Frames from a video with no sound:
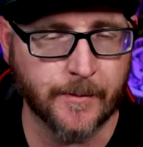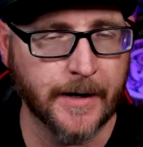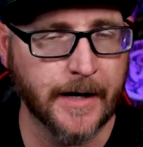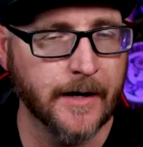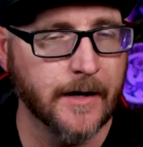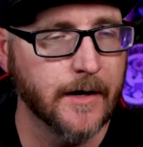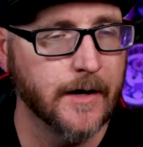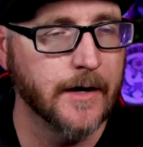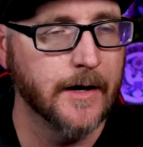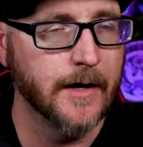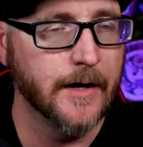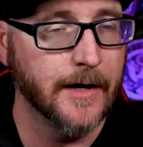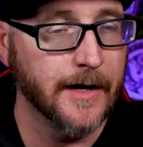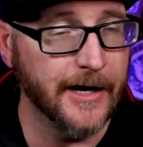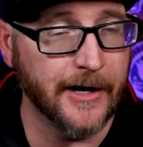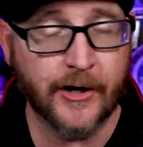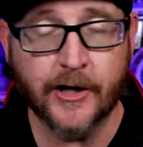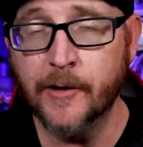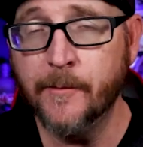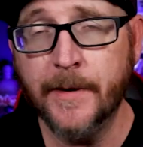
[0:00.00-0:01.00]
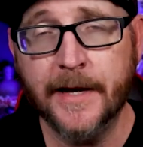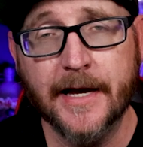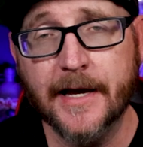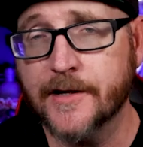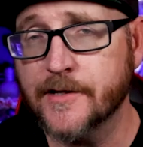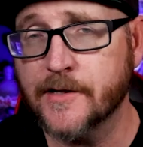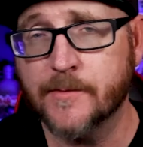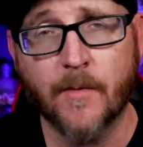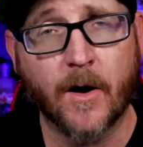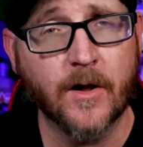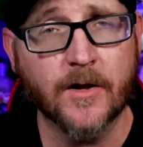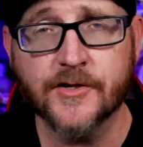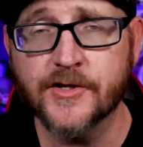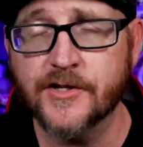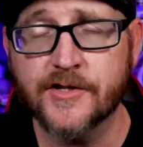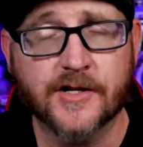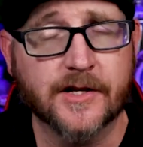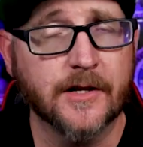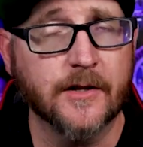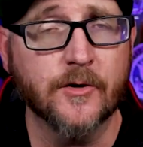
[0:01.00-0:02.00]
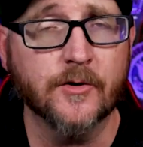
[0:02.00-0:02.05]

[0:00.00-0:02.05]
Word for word: But it could be as small as just a